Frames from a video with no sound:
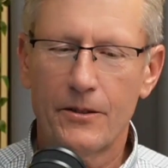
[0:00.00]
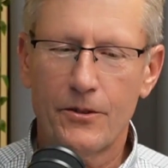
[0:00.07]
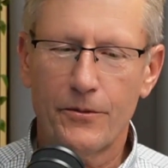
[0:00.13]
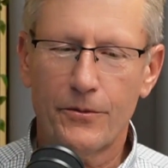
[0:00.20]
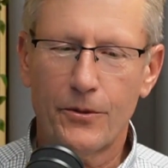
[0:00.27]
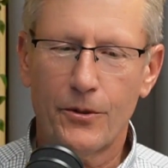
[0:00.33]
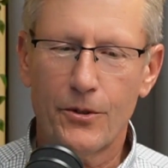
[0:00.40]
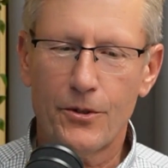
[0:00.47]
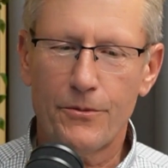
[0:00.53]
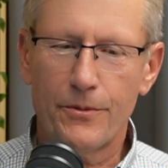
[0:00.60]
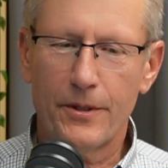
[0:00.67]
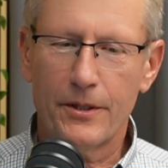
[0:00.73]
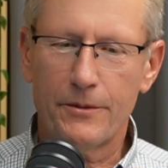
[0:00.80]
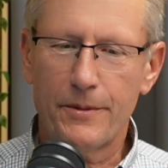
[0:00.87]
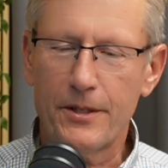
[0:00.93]
of course,
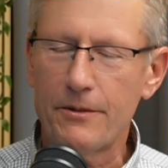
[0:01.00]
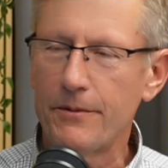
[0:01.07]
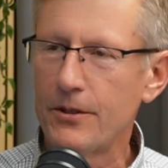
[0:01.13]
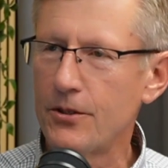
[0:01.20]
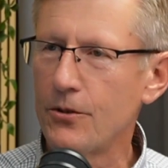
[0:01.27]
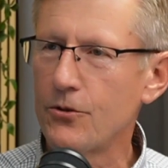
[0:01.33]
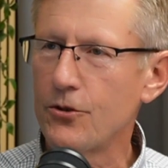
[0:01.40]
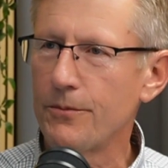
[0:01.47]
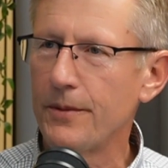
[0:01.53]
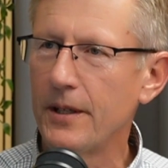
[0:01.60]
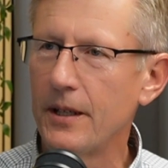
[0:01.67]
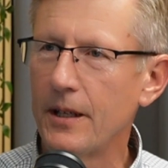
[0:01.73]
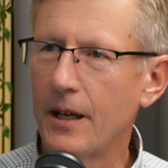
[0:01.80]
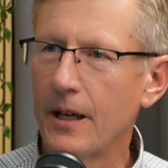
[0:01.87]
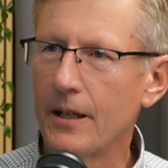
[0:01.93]
especially with social
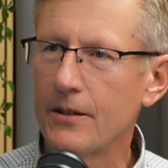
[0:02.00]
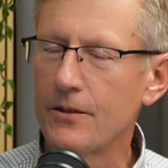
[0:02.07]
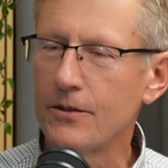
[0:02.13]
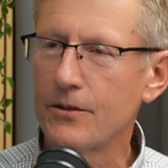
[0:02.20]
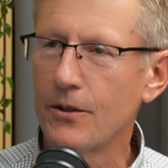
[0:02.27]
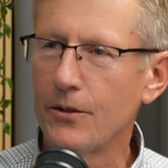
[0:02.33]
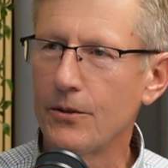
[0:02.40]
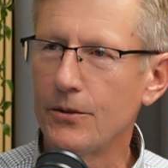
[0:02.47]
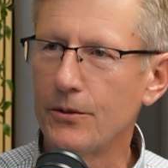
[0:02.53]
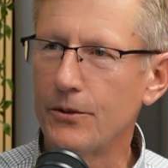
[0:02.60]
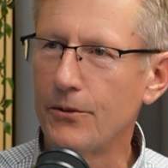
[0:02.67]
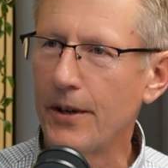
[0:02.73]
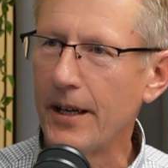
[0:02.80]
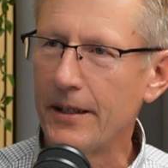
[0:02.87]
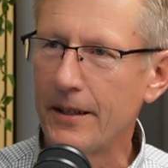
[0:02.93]
media, it's so
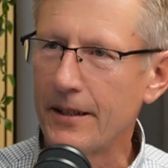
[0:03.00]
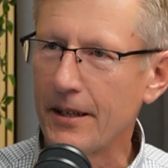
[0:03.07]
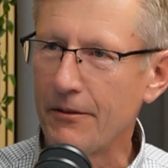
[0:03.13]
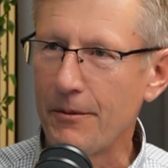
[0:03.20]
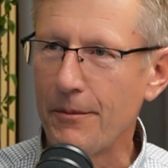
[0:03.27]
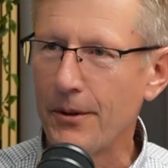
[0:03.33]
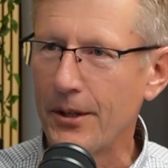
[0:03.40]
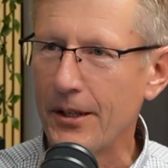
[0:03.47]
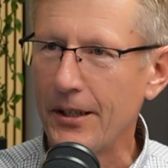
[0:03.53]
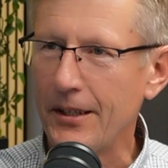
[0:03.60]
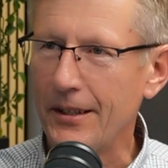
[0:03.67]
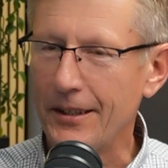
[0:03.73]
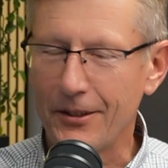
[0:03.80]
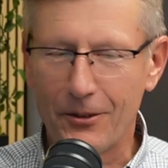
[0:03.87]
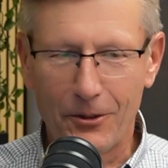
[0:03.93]
great that
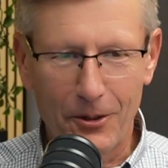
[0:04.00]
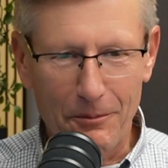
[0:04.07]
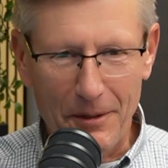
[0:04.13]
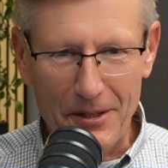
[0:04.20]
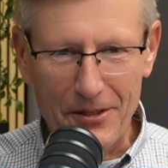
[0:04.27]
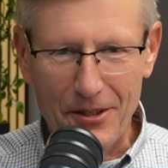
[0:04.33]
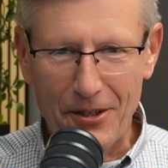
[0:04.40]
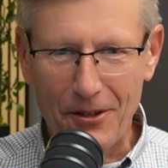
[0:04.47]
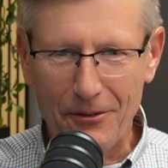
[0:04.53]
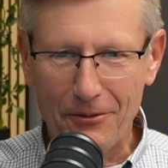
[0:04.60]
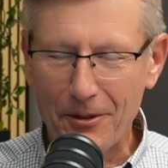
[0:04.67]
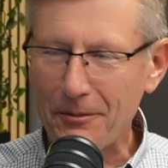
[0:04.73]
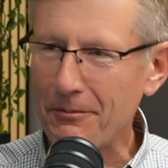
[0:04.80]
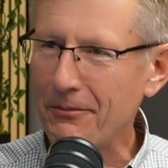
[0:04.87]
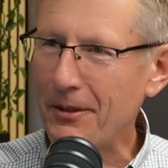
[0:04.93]
everybody, including myself,
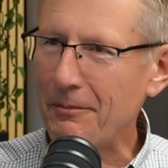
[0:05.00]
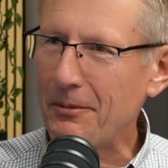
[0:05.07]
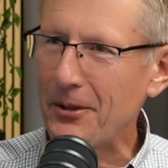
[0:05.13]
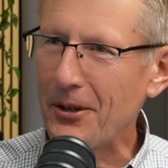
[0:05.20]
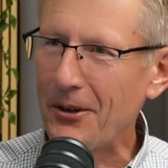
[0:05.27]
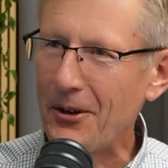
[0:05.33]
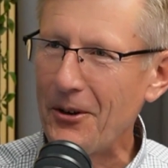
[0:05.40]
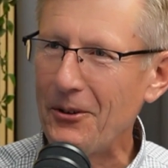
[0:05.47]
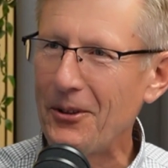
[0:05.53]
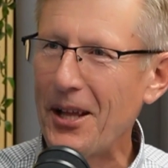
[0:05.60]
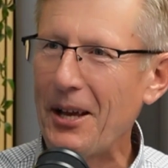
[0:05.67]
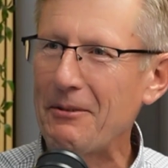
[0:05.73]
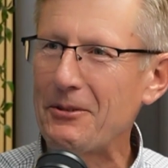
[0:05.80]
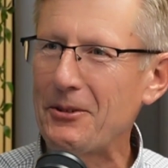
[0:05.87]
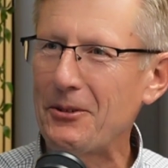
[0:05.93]
we put our whole
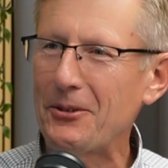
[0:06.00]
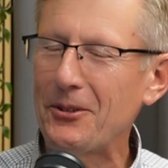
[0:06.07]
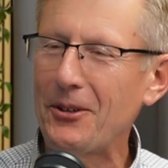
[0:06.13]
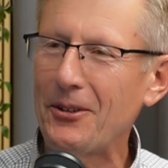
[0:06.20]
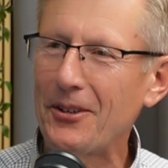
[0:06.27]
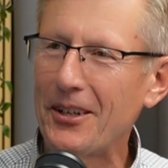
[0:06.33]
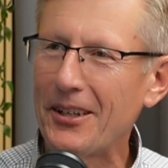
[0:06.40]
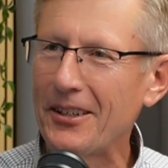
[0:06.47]
life story on there.